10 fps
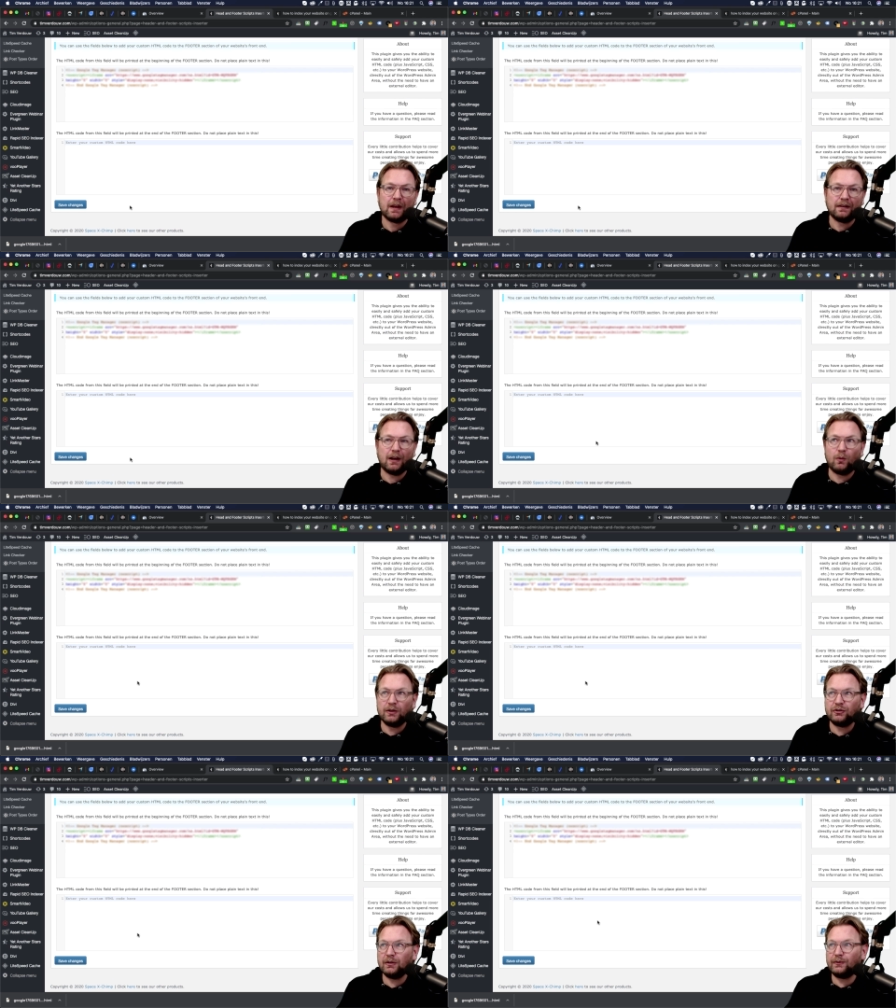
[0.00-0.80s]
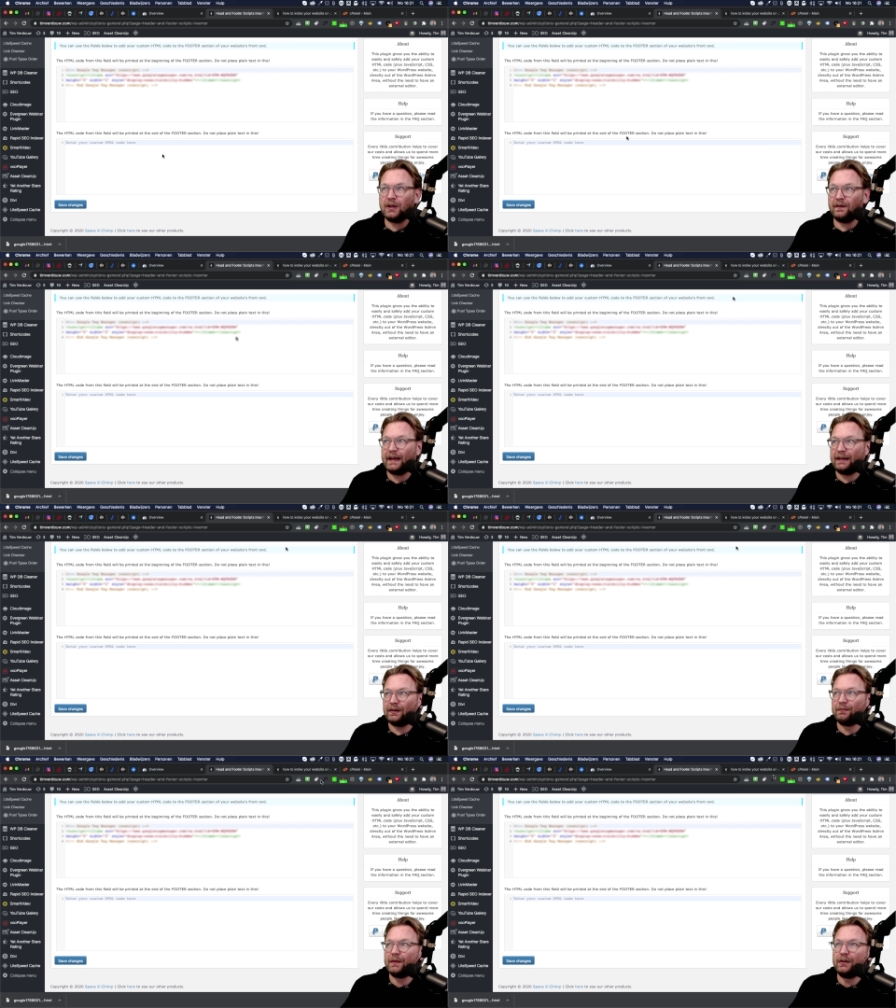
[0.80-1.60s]
Now, once you've done that,
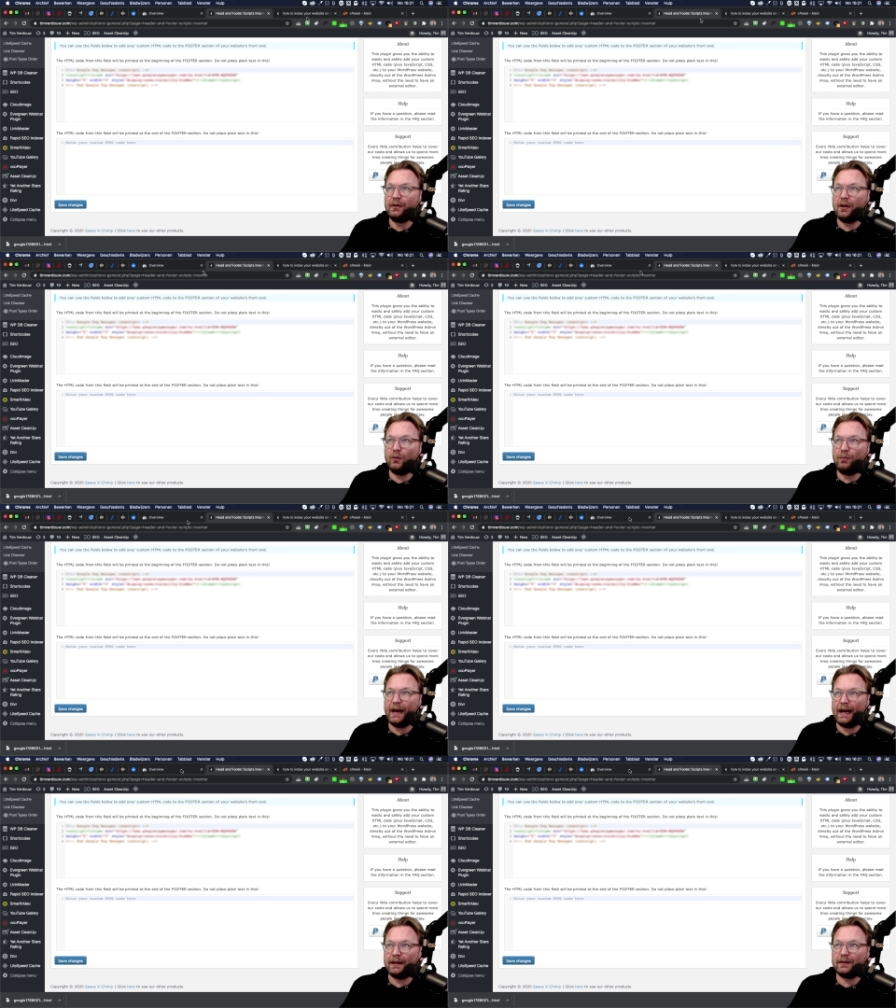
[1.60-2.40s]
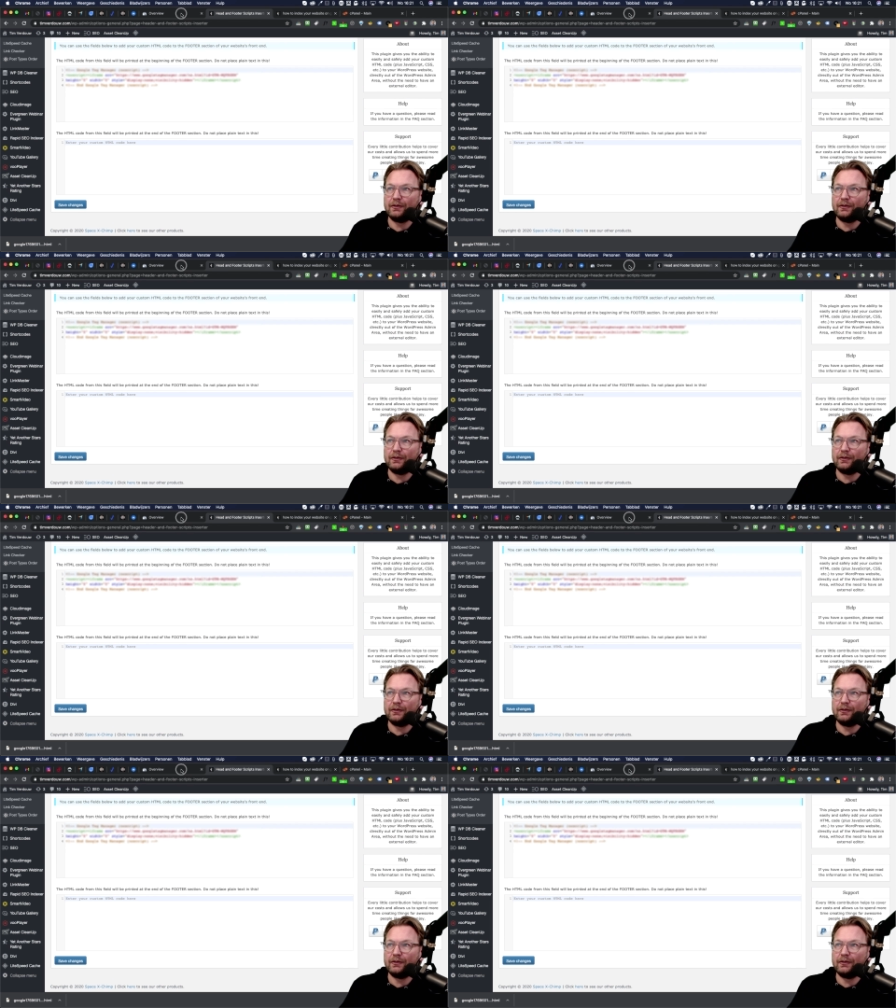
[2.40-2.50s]
you go back